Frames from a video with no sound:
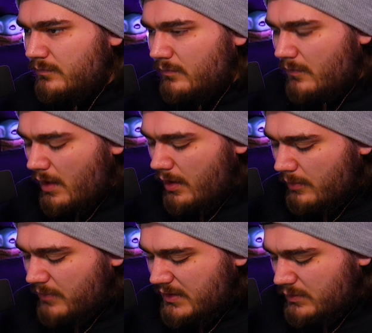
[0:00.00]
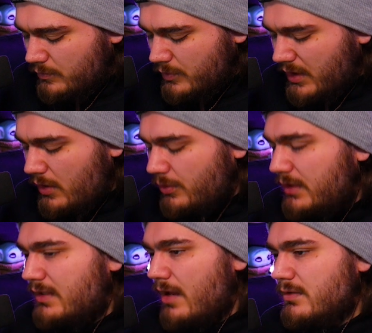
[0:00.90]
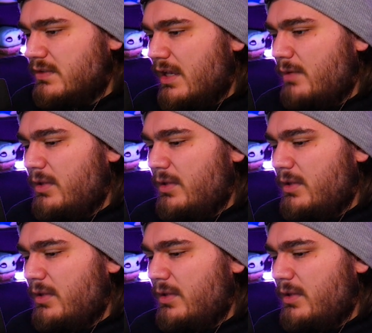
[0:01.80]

That's the really only downside.